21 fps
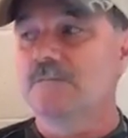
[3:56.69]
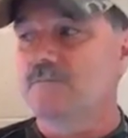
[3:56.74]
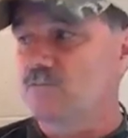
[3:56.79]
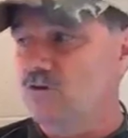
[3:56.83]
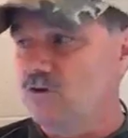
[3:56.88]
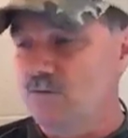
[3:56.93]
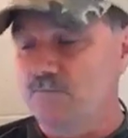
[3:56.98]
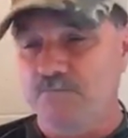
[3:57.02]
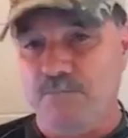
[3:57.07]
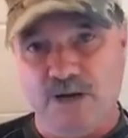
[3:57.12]

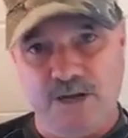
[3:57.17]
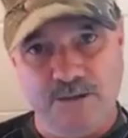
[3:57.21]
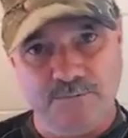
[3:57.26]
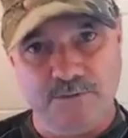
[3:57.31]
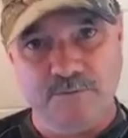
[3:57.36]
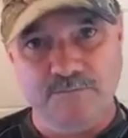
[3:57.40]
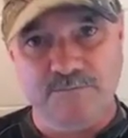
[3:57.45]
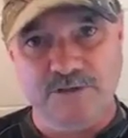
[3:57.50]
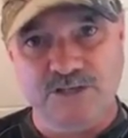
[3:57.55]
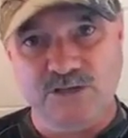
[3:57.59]
you pipe
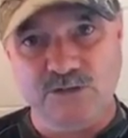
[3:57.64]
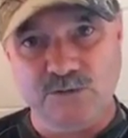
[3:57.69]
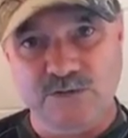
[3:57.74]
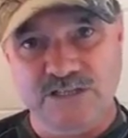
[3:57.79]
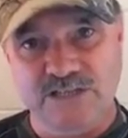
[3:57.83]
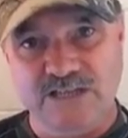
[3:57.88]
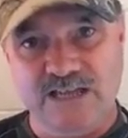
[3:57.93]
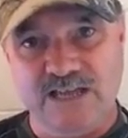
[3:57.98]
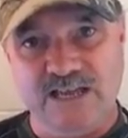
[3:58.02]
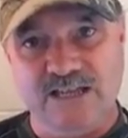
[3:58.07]
them
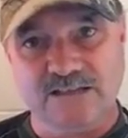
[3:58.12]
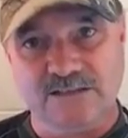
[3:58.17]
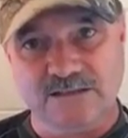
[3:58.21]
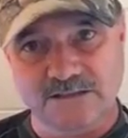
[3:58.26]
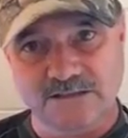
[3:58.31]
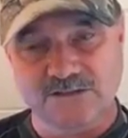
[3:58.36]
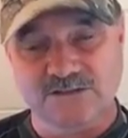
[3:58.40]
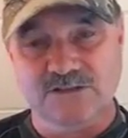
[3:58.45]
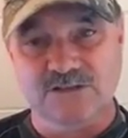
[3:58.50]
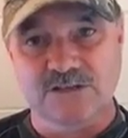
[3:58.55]
between the
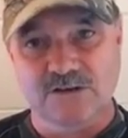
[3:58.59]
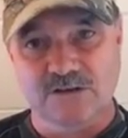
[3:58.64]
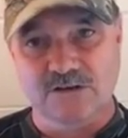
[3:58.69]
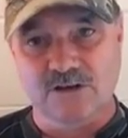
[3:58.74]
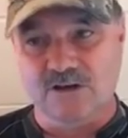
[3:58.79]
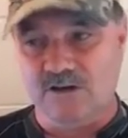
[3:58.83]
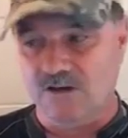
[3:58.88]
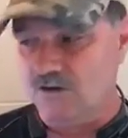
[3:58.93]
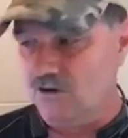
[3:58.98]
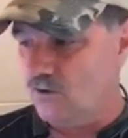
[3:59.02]
antlers, they're
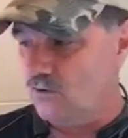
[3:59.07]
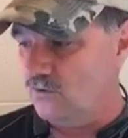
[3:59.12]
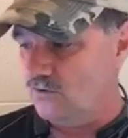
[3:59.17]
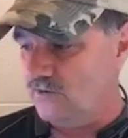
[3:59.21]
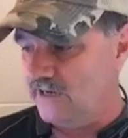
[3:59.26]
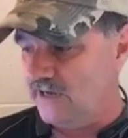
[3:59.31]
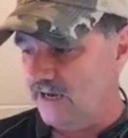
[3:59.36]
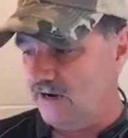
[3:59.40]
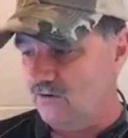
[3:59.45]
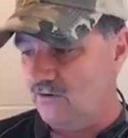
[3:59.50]
gonna go
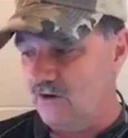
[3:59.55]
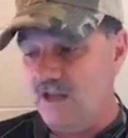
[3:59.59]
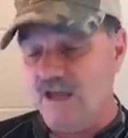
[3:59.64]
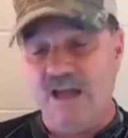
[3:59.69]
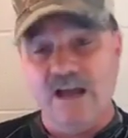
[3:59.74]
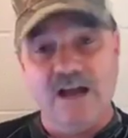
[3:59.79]
down.